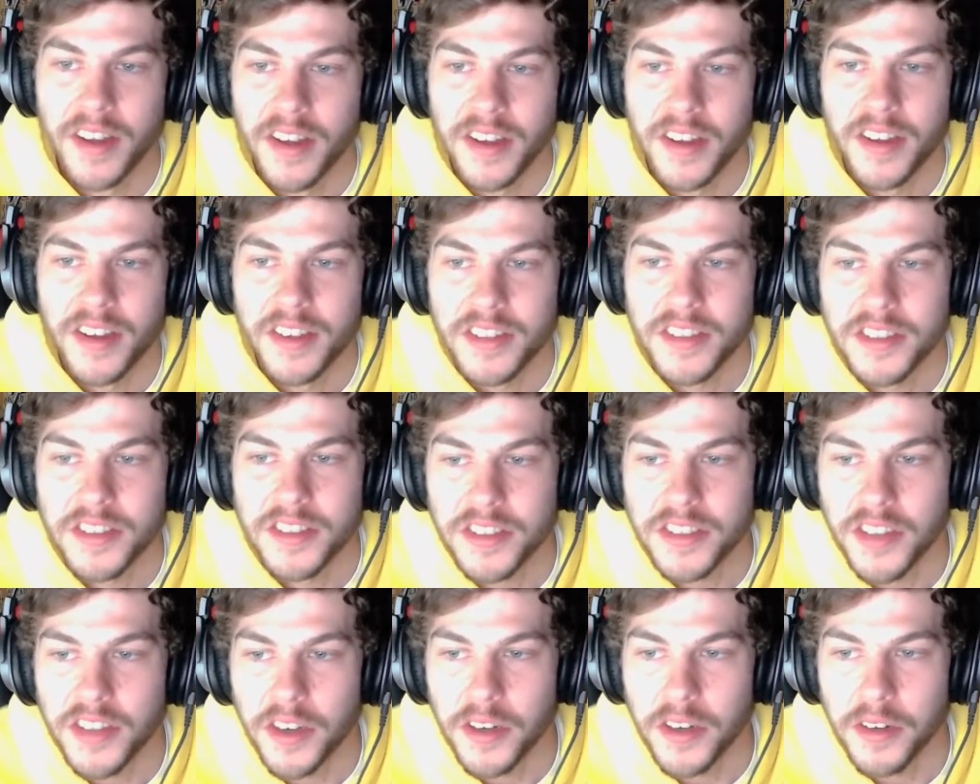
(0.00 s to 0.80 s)

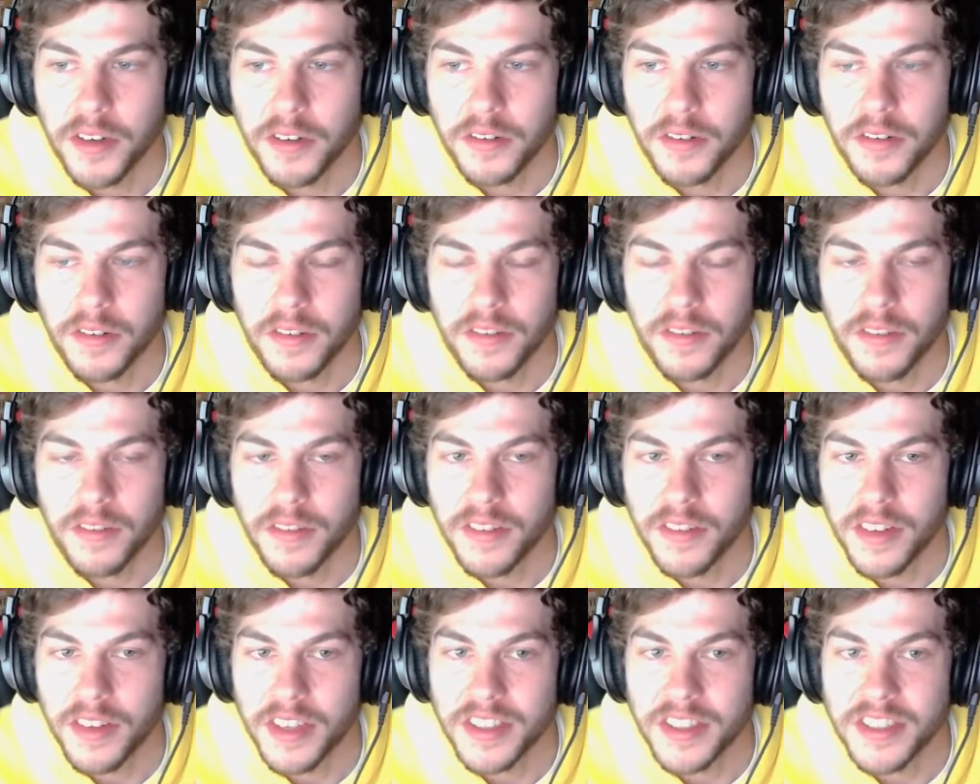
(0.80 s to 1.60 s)
So
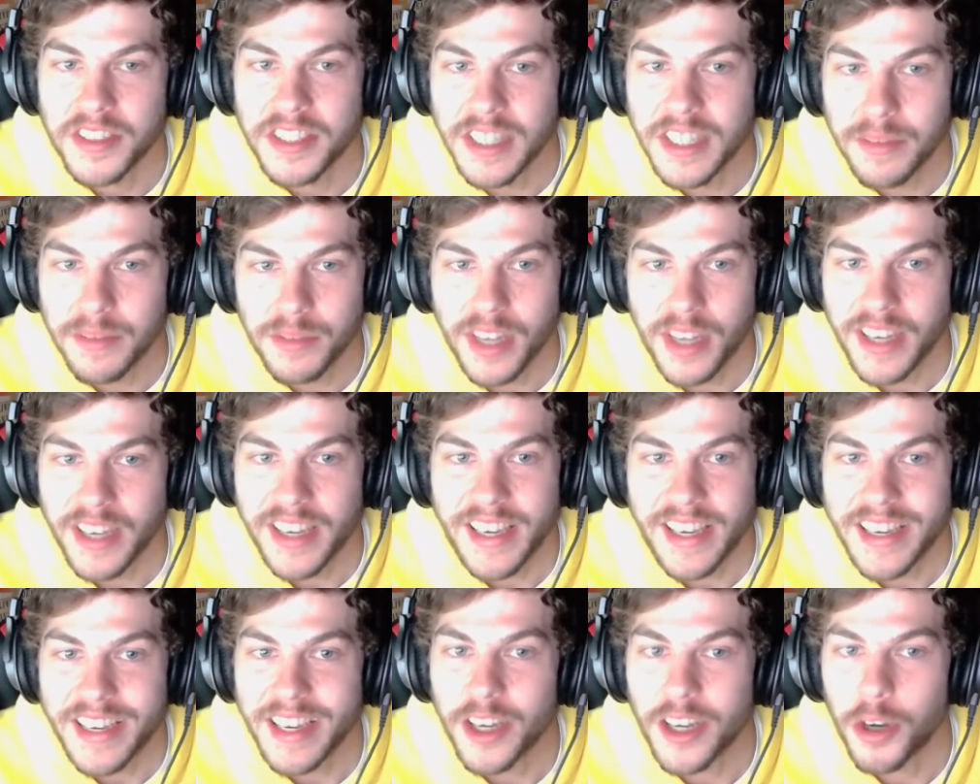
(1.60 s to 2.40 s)
it seems like
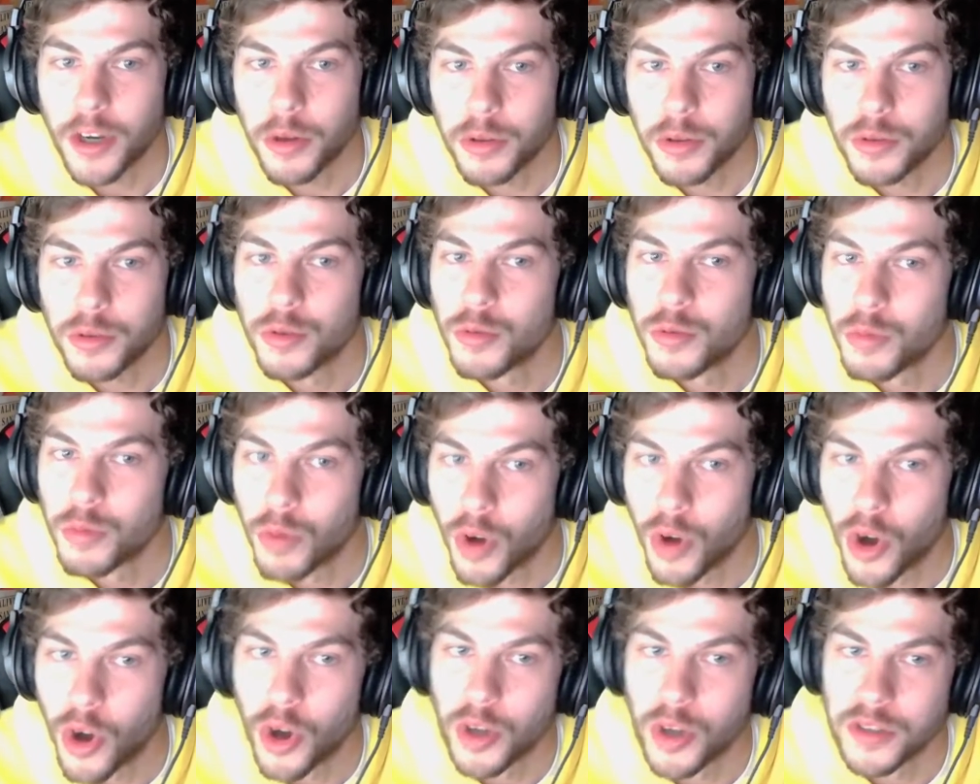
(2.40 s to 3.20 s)
he can go through
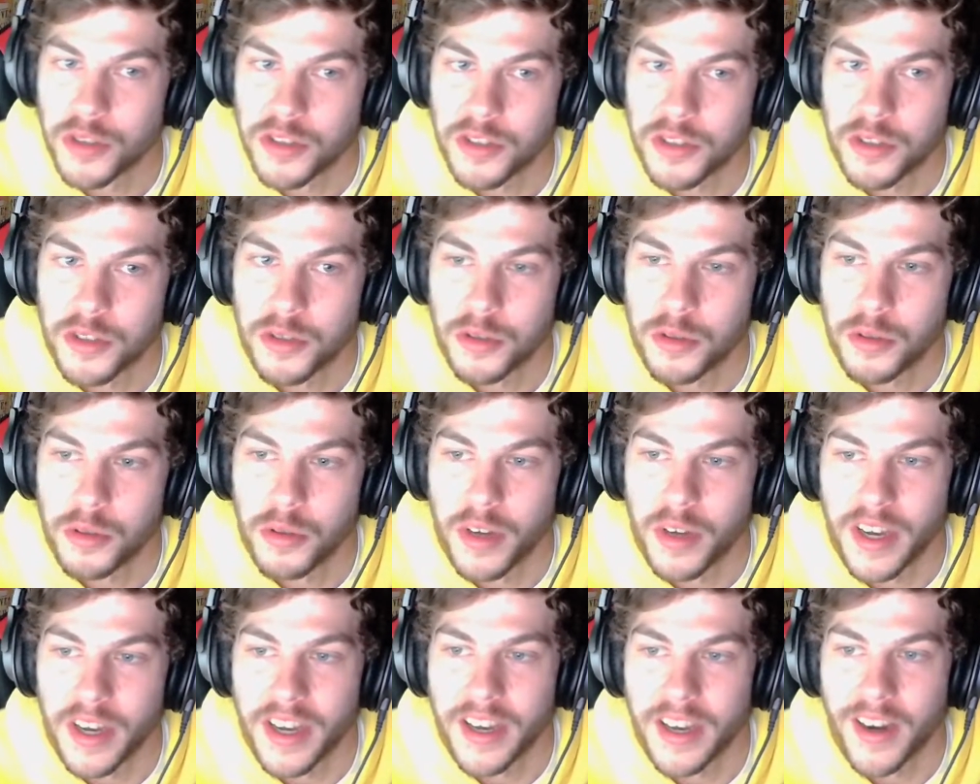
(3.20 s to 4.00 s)
walls too,
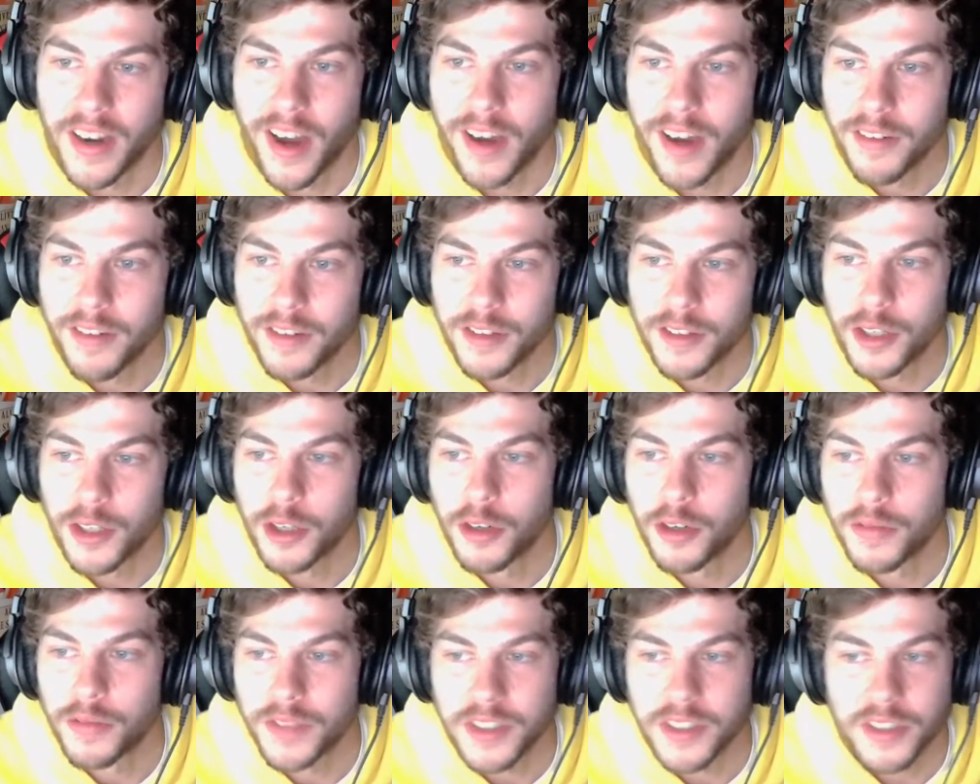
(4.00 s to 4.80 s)
and I don't know
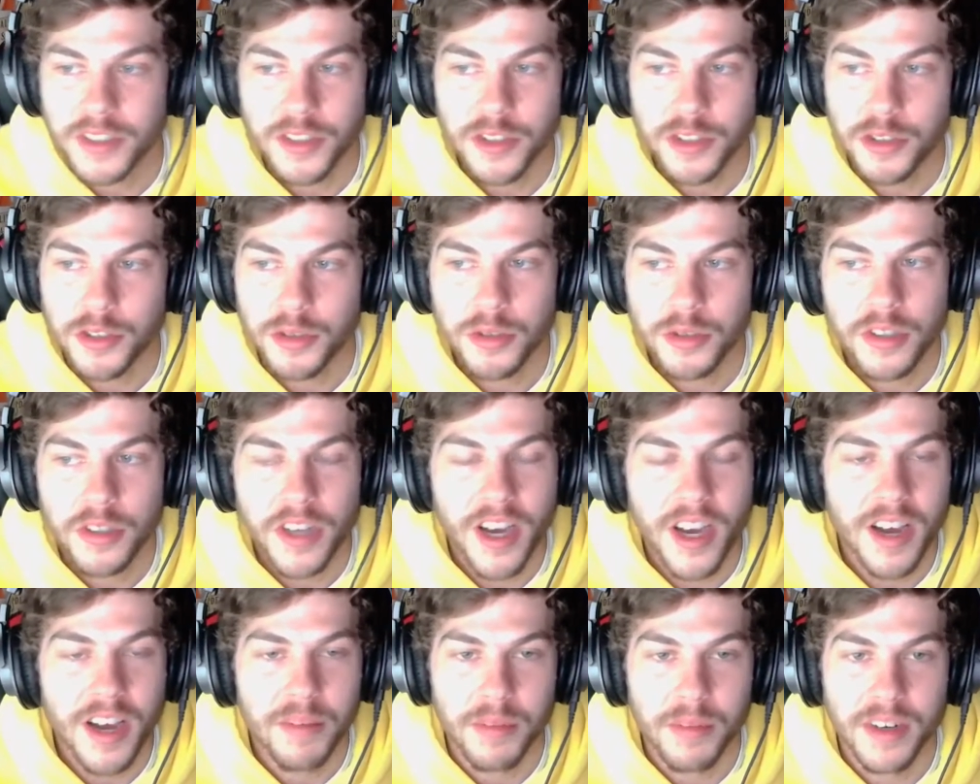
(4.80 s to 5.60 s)
if this is true or
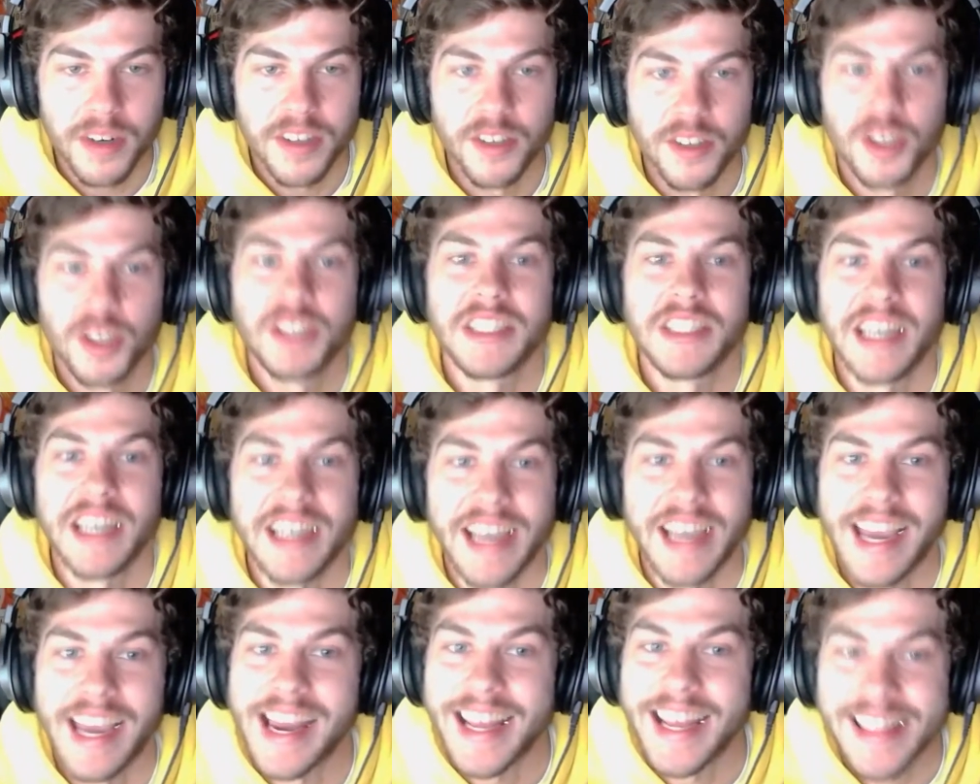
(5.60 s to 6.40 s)
not, but it looks
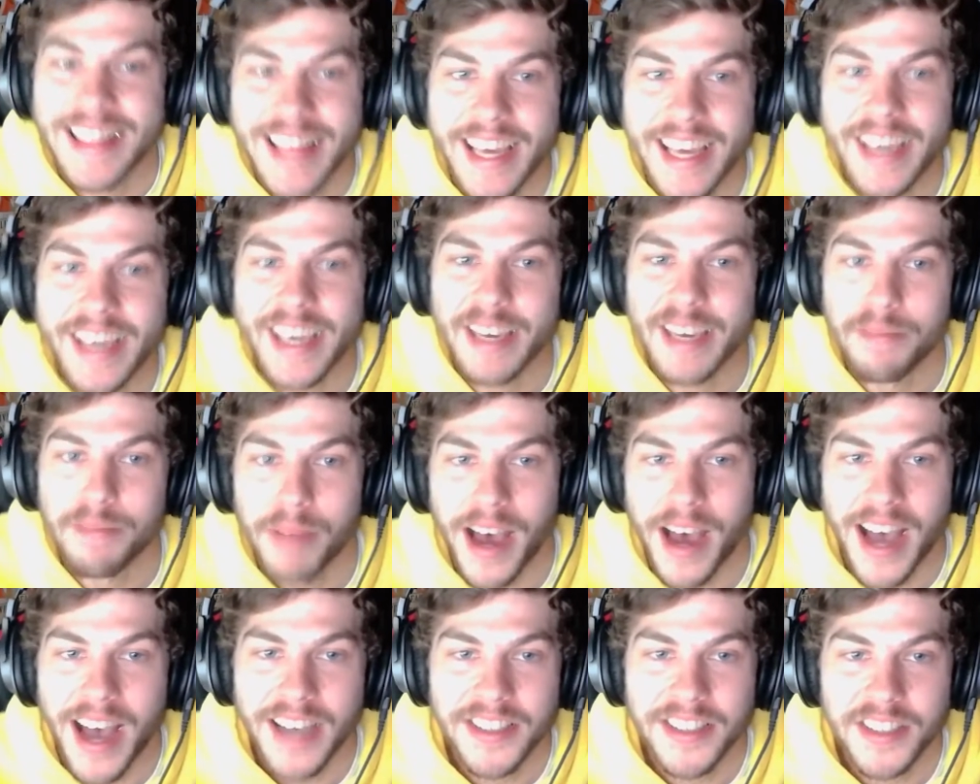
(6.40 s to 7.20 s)
like anything he
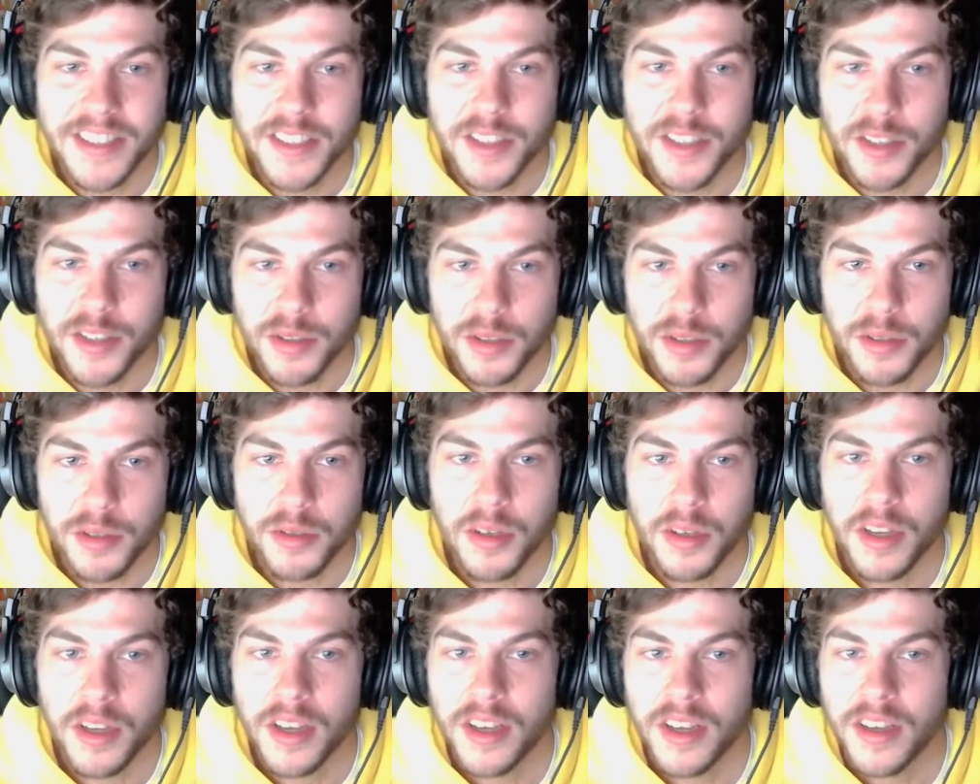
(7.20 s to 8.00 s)
passes through
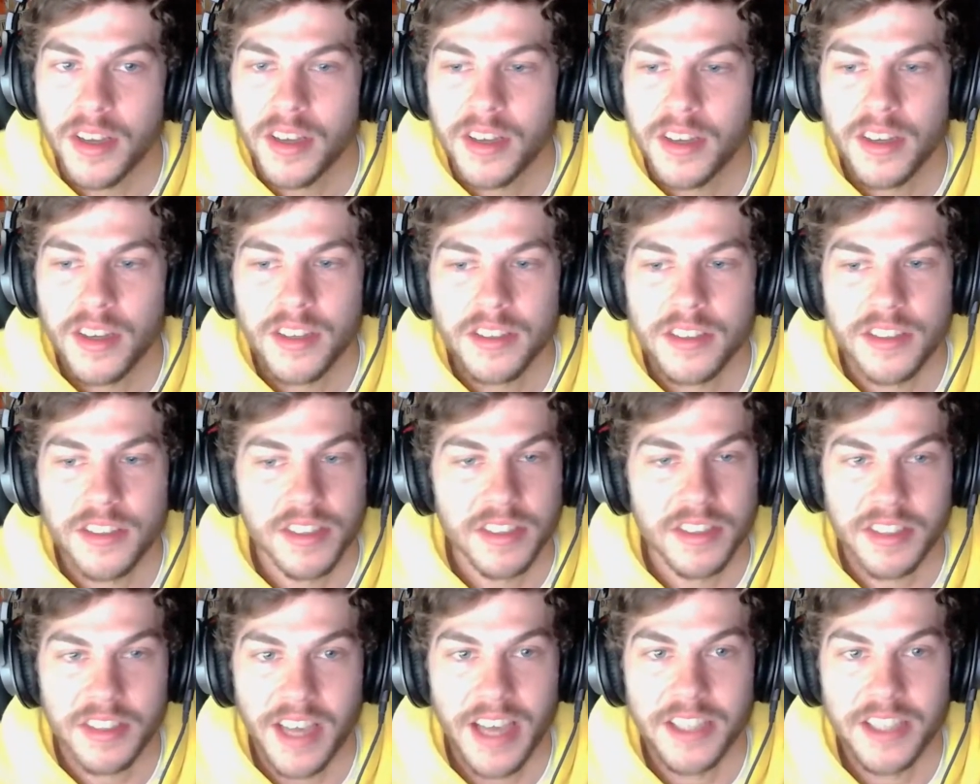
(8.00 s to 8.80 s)

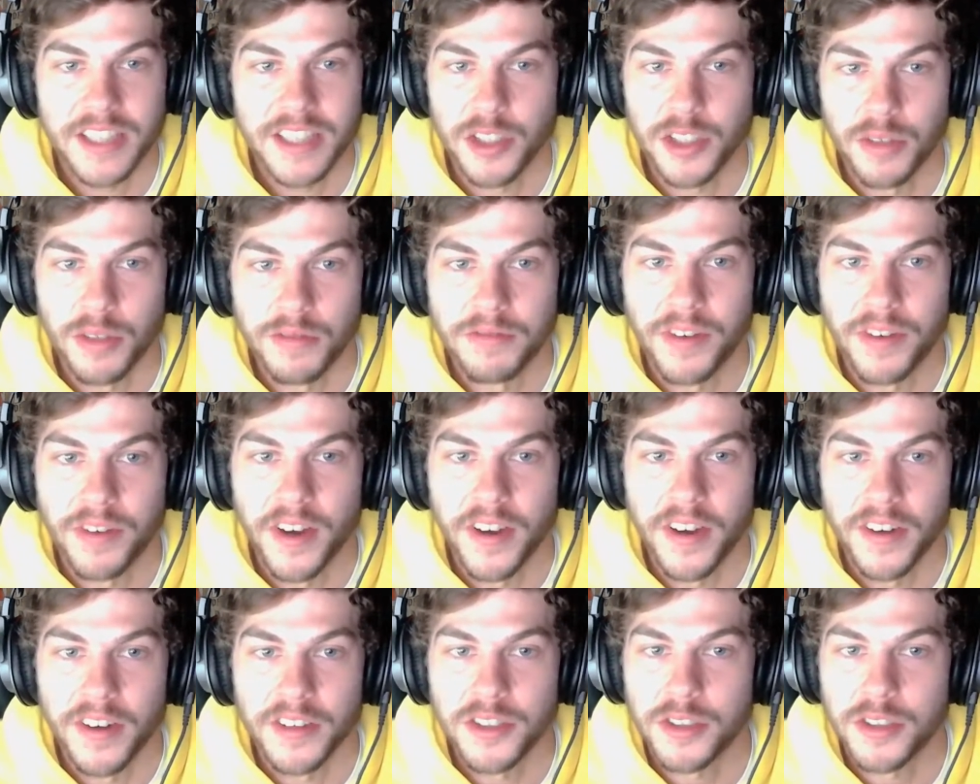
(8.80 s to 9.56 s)
just catches on fire.